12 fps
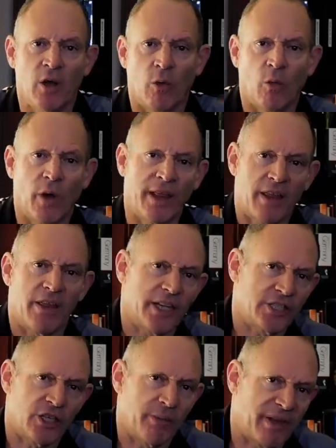whether this
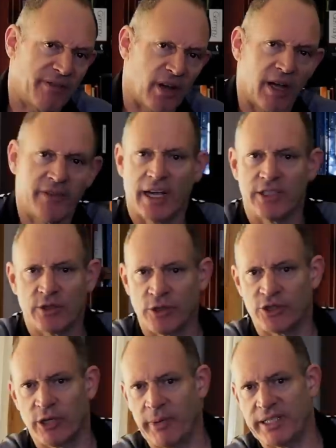should be 5 guns or
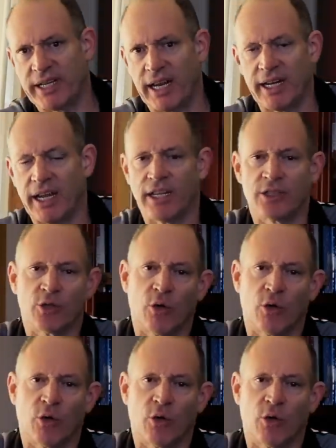it should be 10 guns,